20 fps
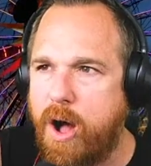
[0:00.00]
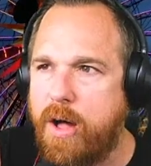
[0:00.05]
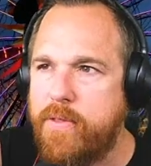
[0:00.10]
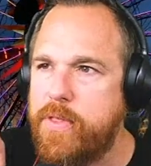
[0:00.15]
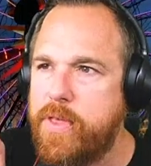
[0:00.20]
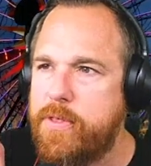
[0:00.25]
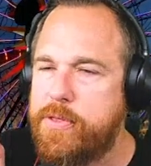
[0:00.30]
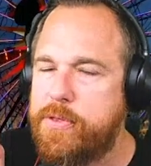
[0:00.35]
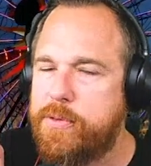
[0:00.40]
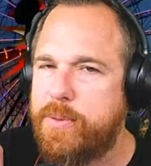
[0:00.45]

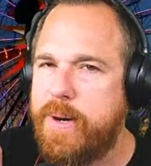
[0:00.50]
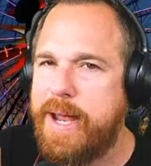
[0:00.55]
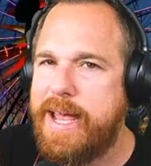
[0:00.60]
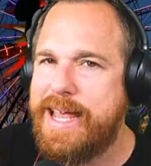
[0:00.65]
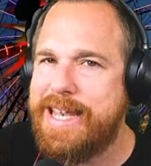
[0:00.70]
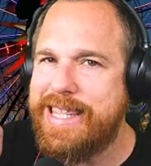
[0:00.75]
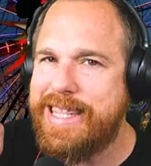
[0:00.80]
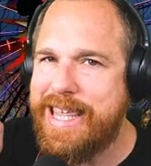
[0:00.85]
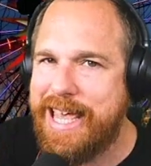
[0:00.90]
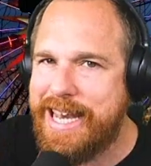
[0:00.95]
on the
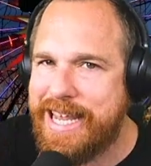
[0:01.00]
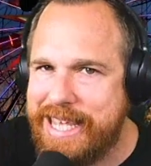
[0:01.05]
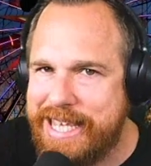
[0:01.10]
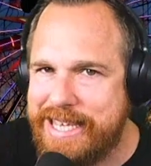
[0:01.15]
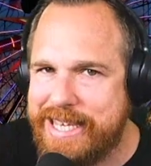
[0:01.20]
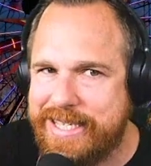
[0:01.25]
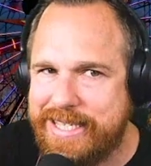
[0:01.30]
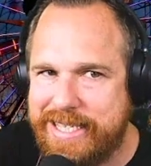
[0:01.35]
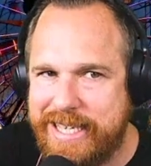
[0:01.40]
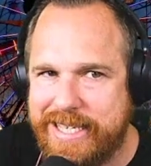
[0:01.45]
thread that
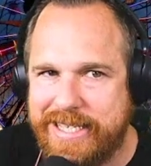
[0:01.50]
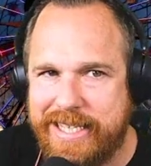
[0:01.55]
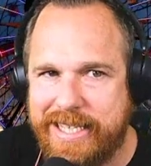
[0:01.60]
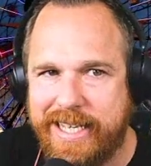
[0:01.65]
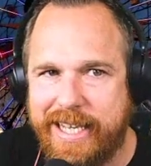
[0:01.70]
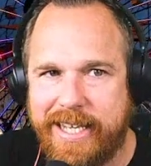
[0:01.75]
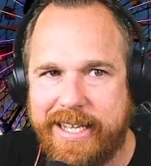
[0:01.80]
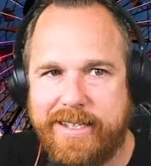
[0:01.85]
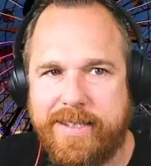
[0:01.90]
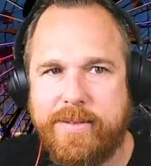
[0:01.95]
is
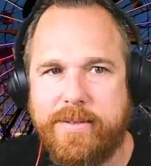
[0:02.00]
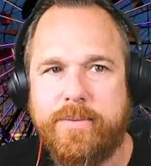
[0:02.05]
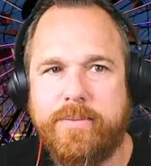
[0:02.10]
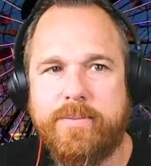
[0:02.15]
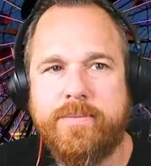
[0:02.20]
Disneyland.